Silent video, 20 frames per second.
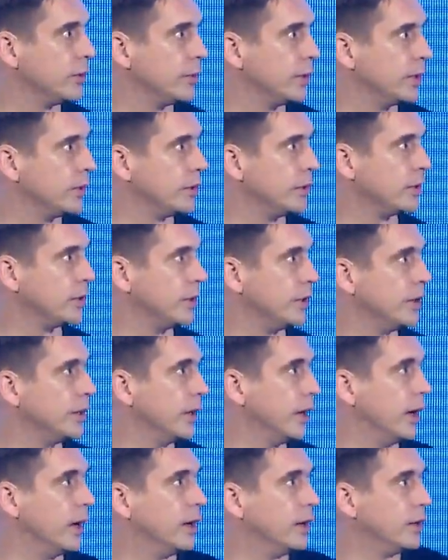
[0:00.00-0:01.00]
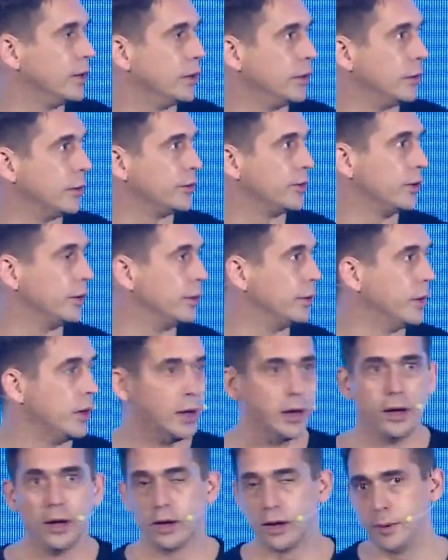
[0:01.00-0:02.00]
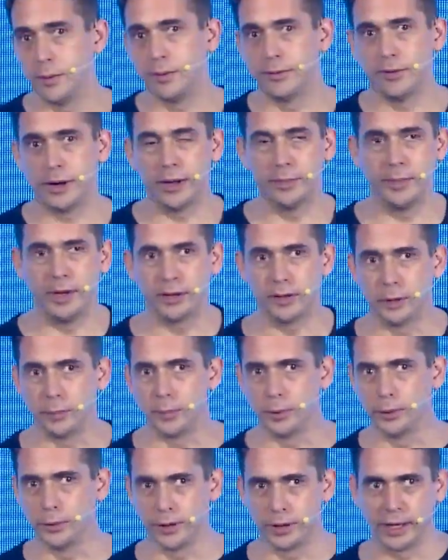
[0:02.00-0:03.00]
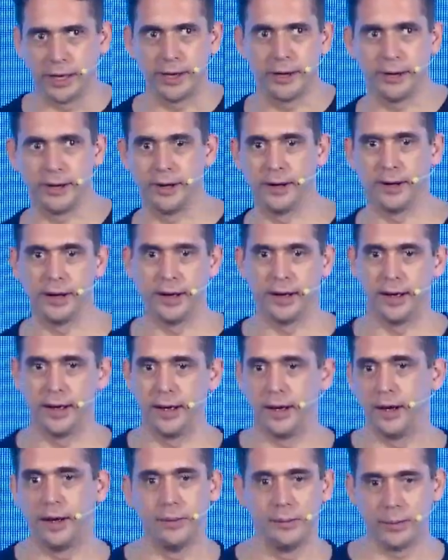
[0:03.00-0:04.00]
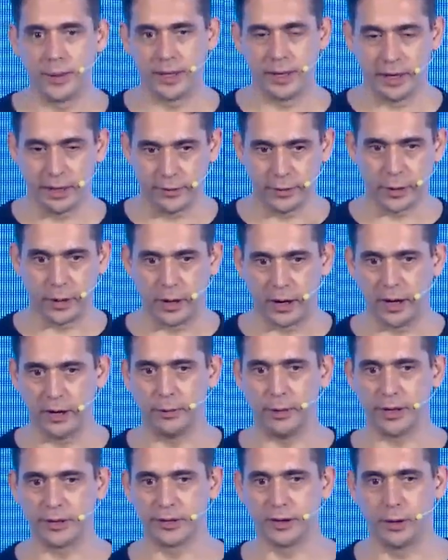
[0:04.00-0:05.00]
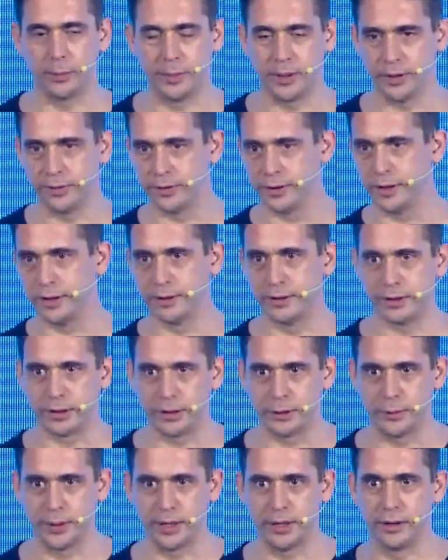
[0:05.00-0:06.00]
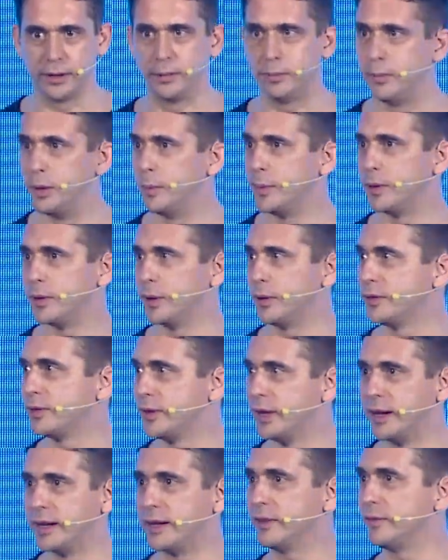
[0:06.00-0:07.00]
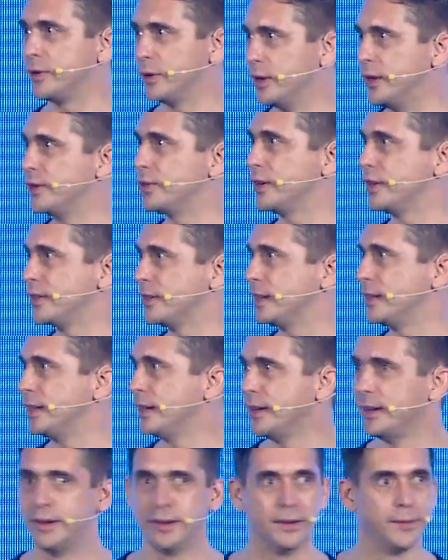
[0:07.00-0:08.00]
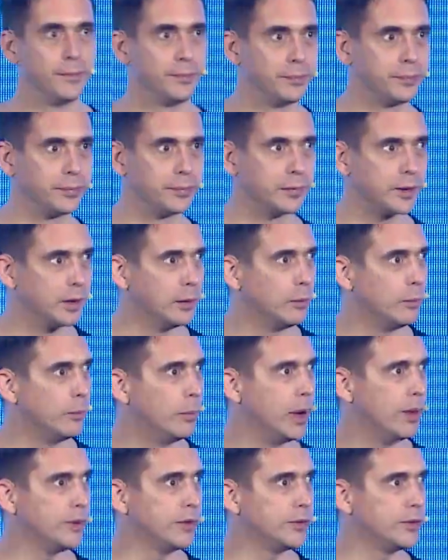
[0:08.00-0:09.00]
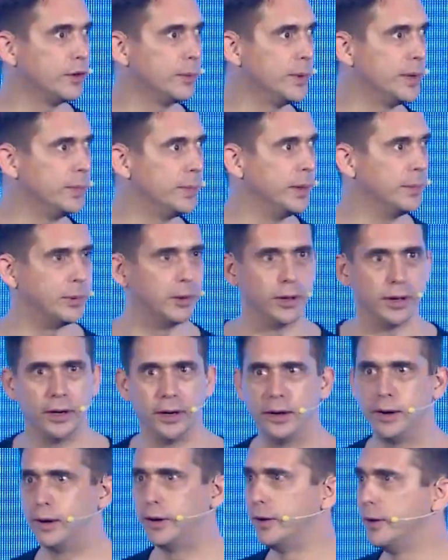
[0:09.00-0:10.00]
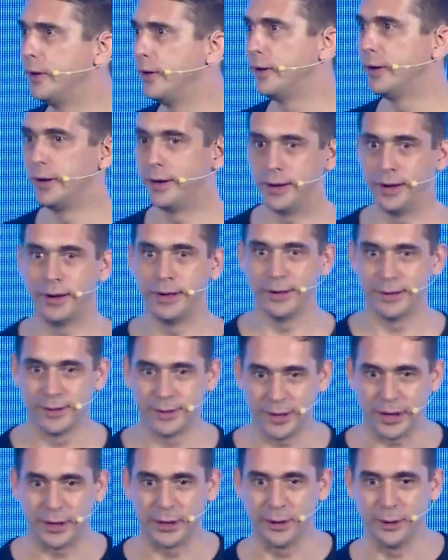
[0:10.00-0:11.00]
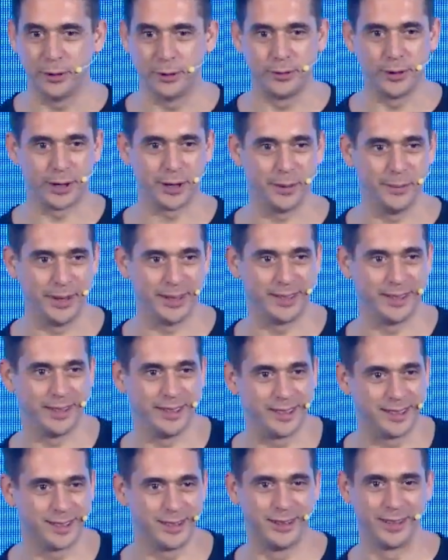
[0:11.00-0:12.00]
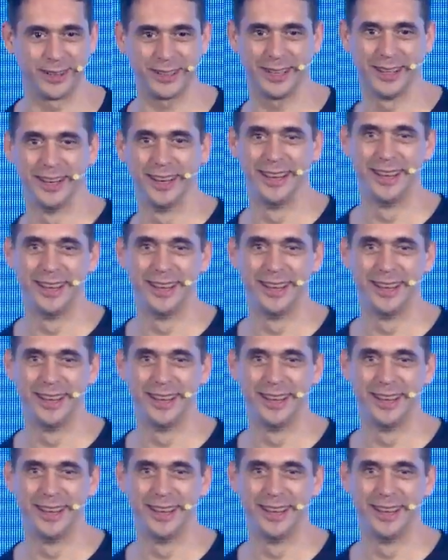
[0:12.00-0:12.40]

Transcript: But you can also come and find me at the booth later, and we can give you a high-res copy of the Korean Mobile Growth Stack if you're interested. Wow, there's so many people here. Thank you all for coming to this talk.